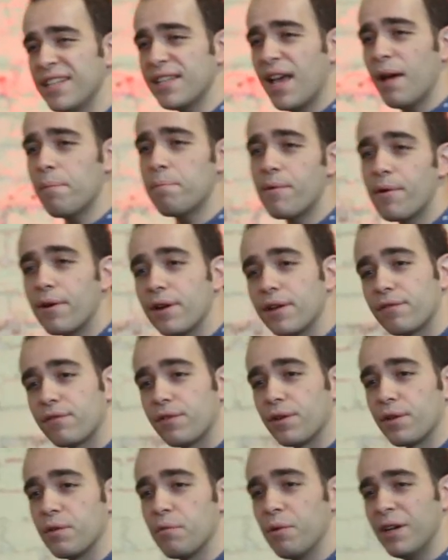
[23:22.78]
is that boring
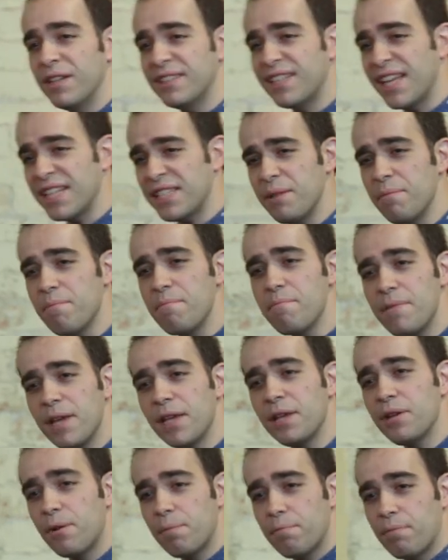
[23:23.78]
for you? Well, it doesn't
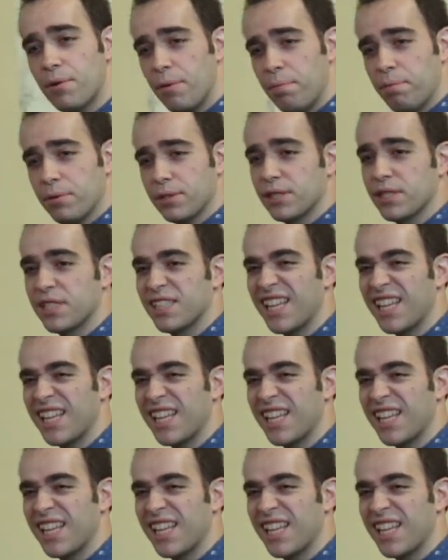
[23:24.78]
meet your purposes.